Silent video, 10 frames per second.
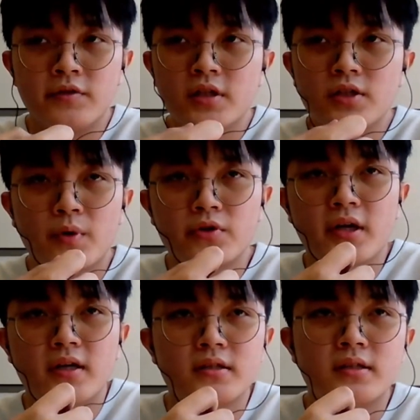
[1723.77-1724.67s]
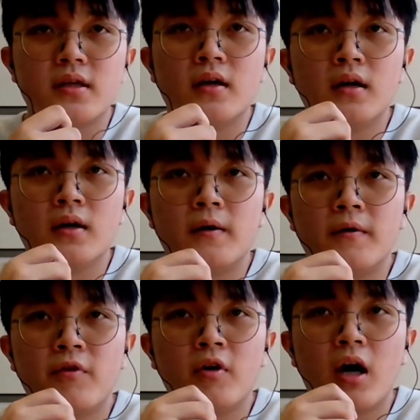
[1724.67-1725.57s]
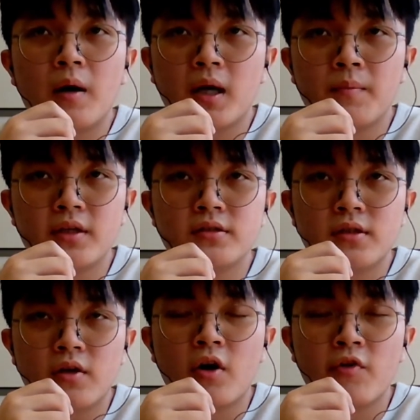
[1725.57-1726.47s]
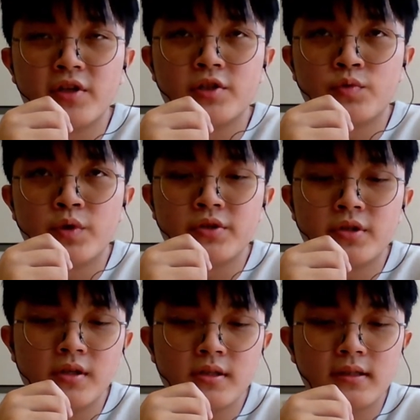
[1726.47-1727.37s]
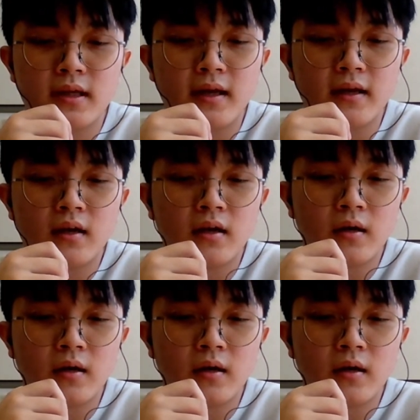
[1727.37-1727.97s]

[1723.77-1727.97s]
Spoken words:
the research project is for upcoming COVID situations, like